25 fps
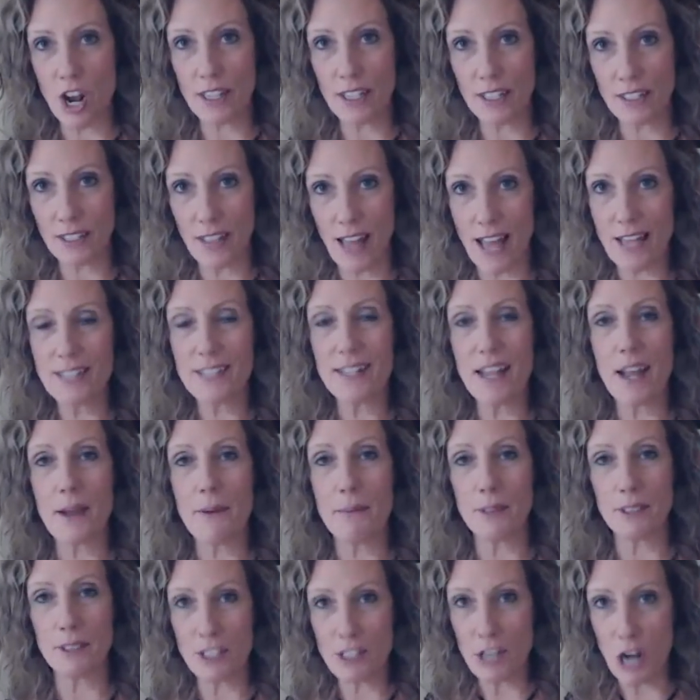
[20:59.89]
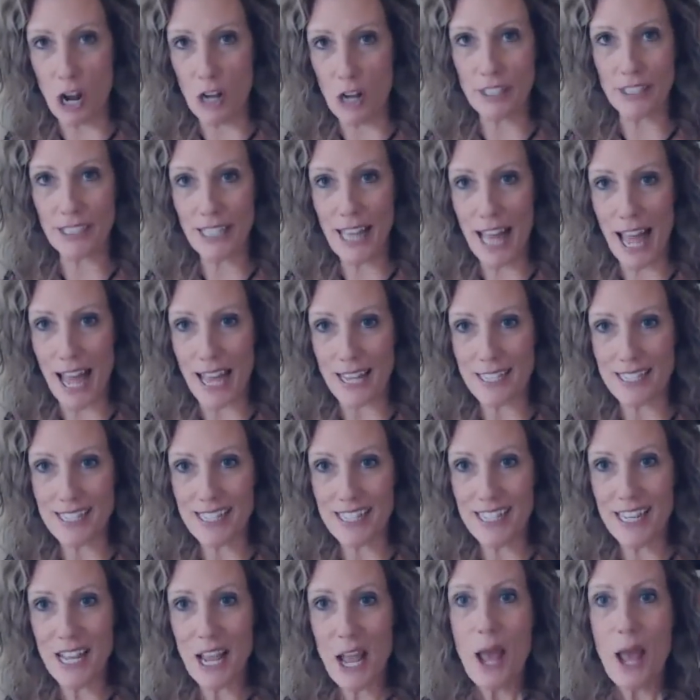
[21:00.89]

in class. I will not talk in class.